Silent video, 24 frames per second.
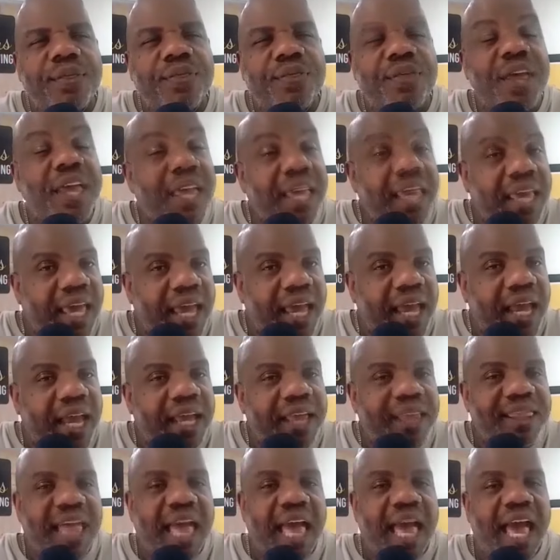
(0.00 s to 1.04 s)

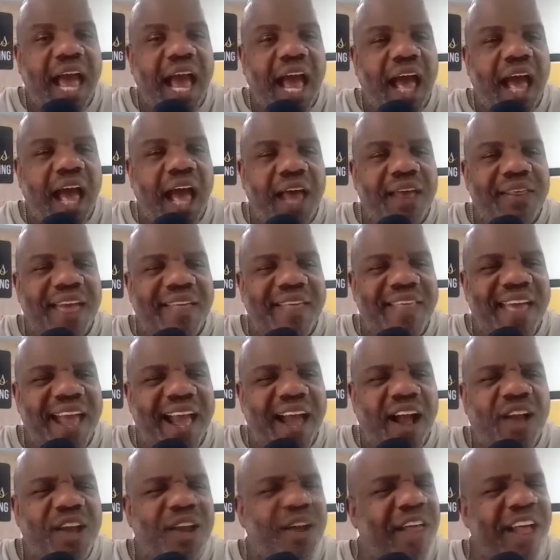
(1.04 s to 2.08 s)
thinking that uh, that
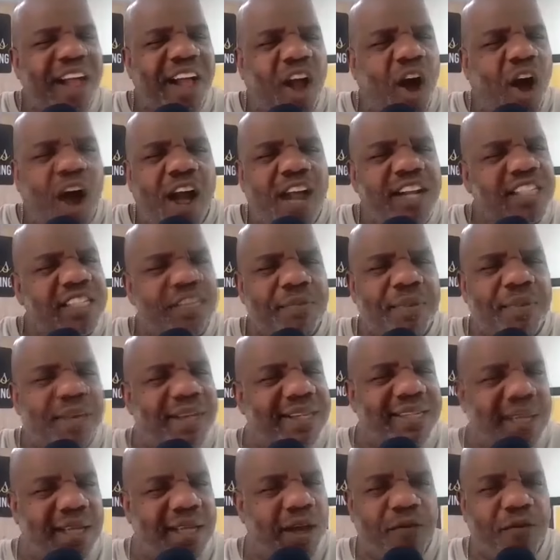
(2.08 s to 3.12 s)
that you know that concept of
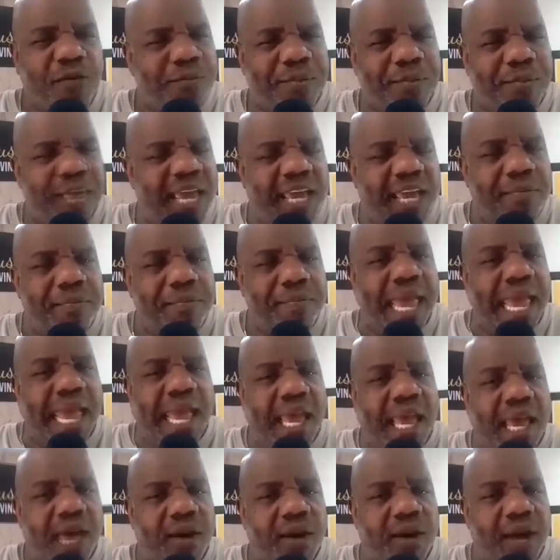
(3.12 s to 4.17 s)
a self-made
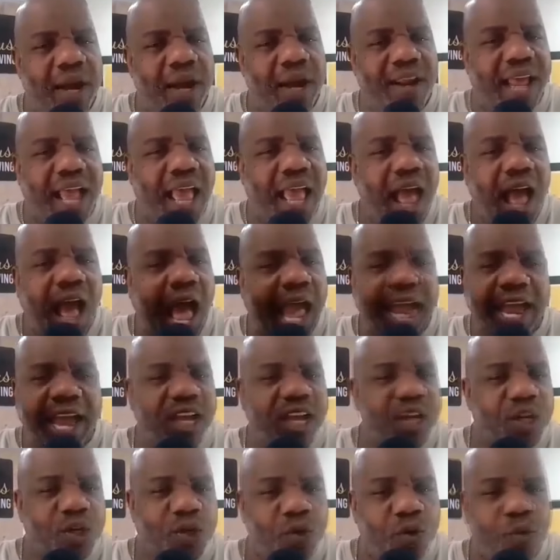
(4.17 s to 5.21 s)
man, right? Like I
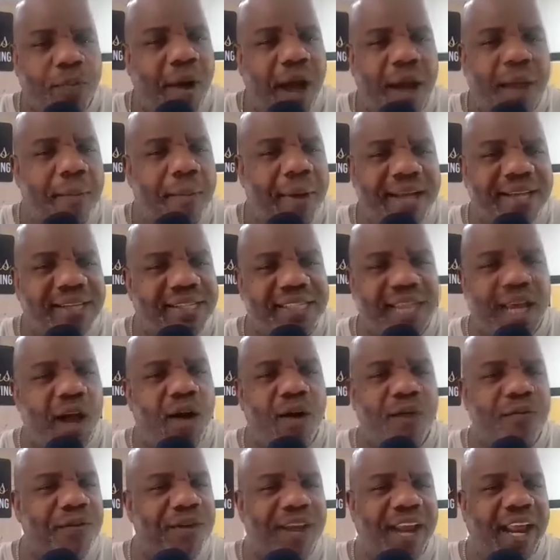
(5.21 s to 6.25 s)
can do it by
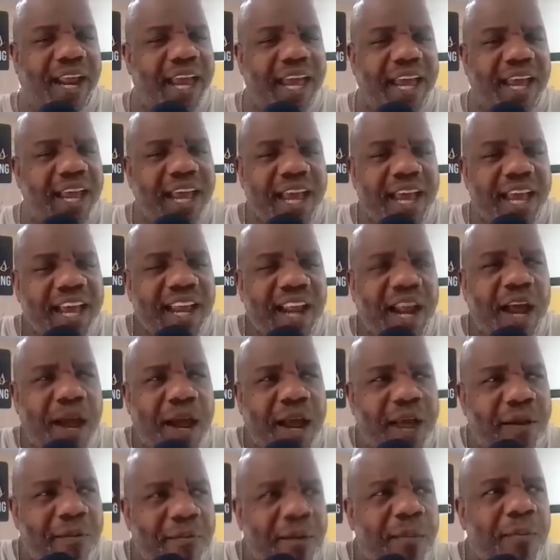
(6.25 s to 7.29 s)
myself, and I you know I,
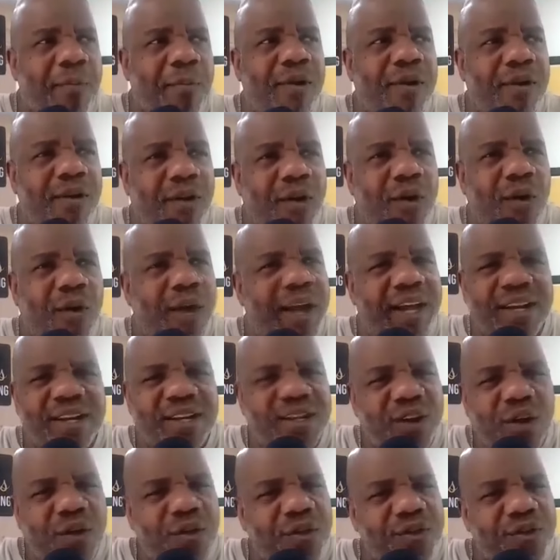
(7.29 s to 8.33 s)
I remember
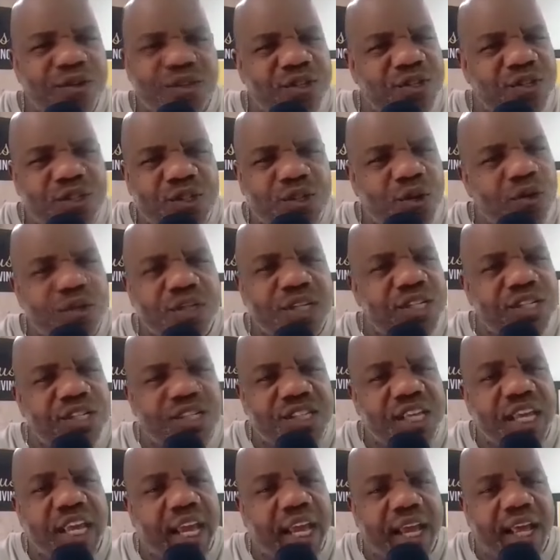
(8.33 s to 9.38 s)
going, no, there's there's no such
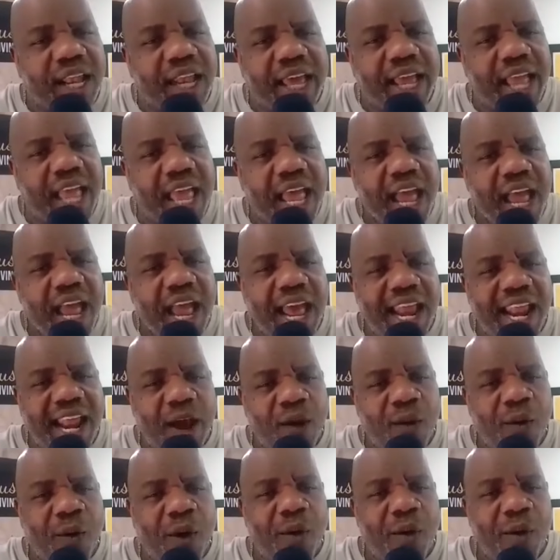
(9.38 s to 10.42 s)
thing. Like, and I
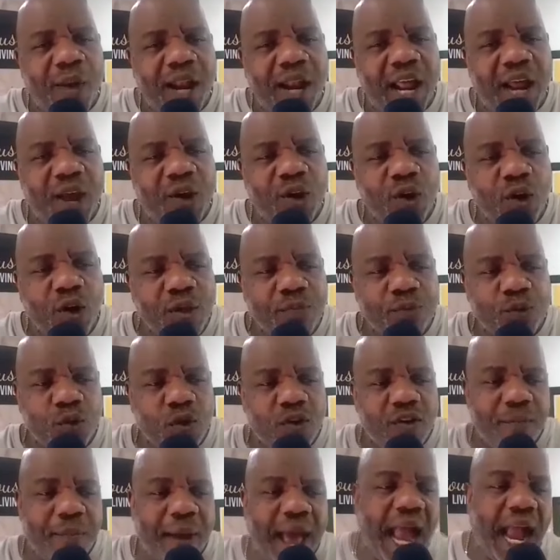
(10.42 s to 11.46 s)
and when I look
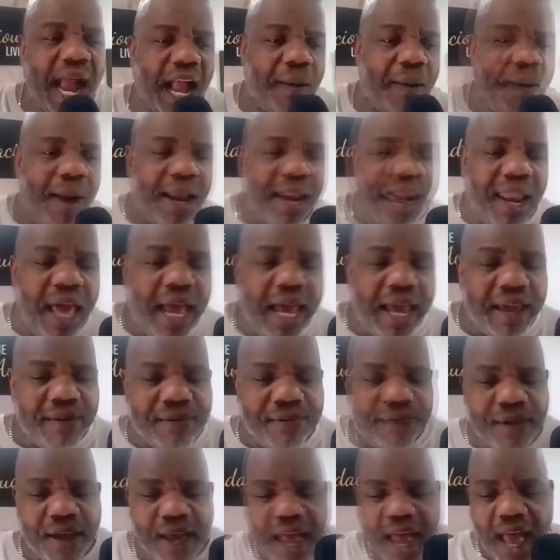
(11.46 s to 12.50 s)
sort of back at my
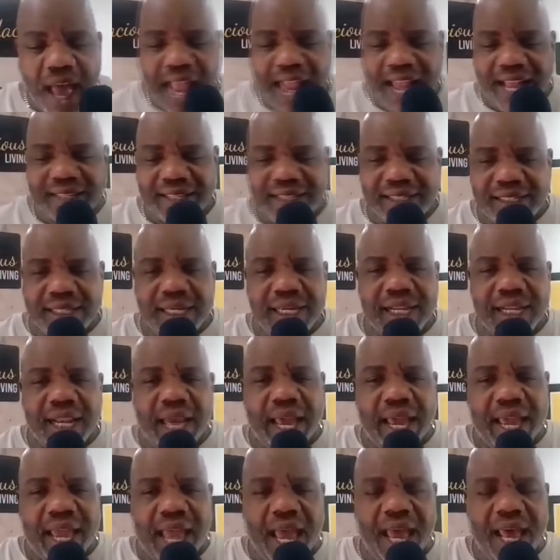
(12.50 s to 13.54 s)
life, I could see
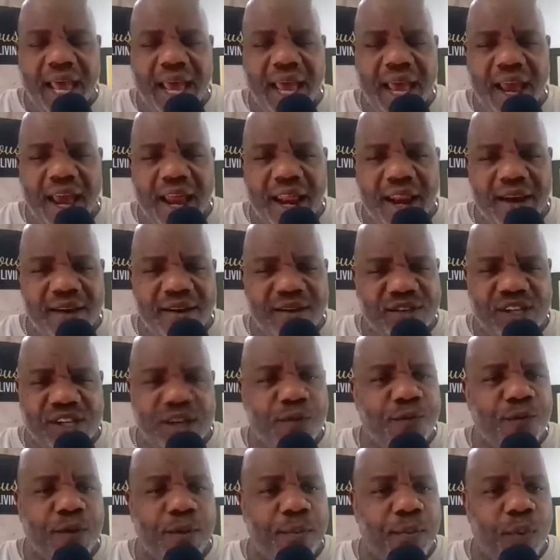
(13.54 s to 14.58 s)
like at, at
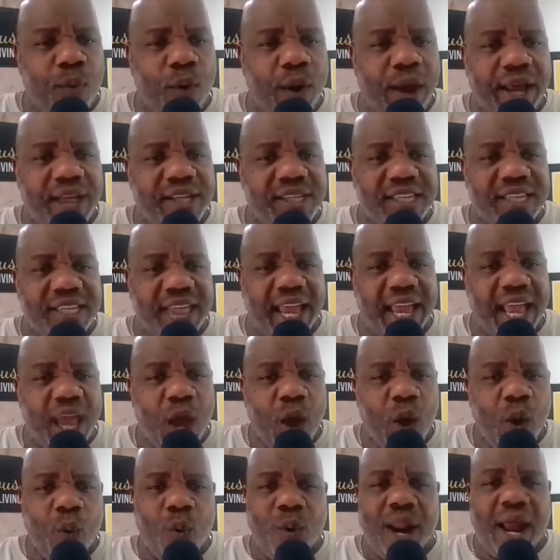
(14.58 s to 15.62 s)
different points, like
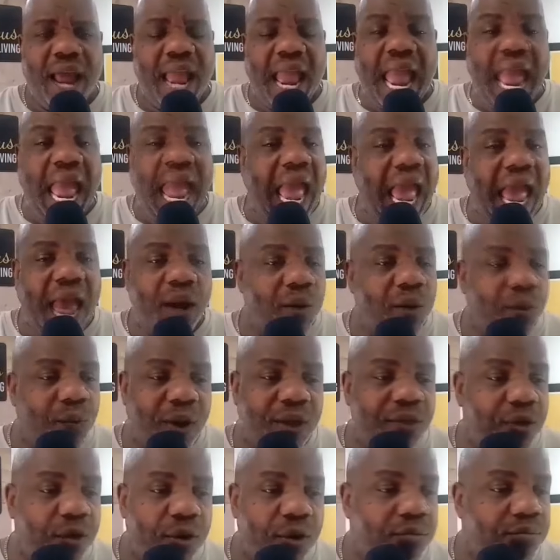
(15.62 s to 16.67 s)
when I had
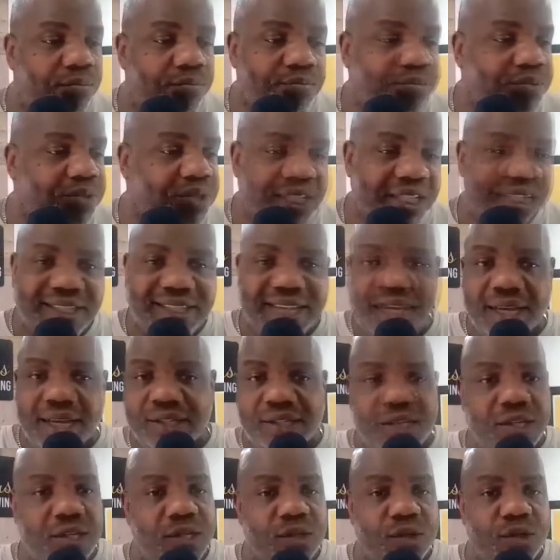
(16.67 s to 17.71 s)
whether
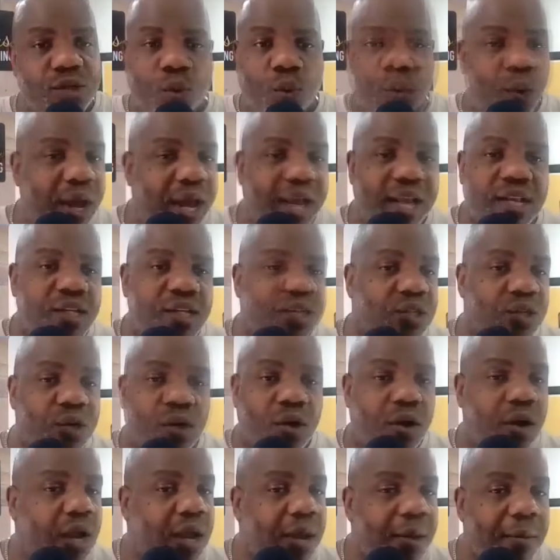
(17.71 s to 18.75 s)
successes or wins
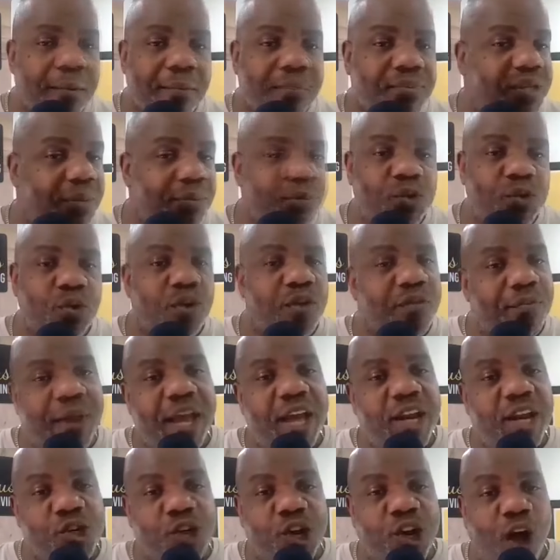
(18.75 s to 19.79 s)
or some sort of
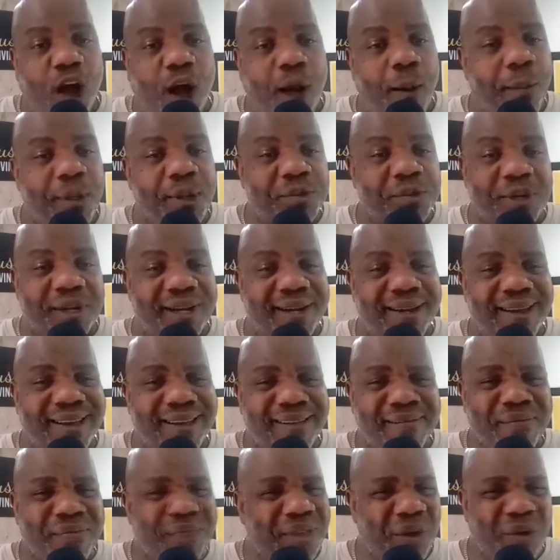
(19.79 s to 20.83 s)
major accomplishment,
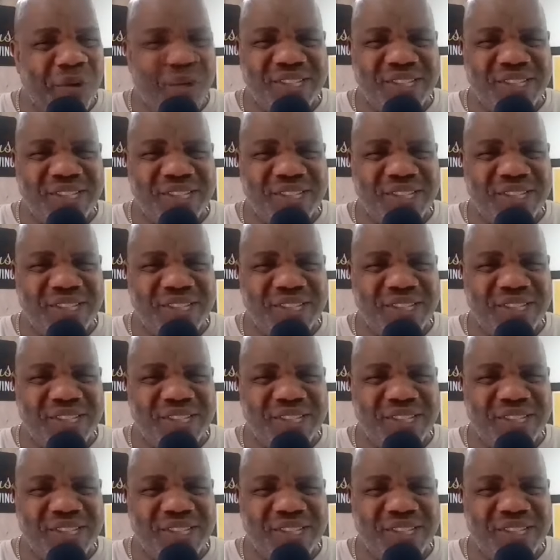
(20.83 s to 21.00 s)
it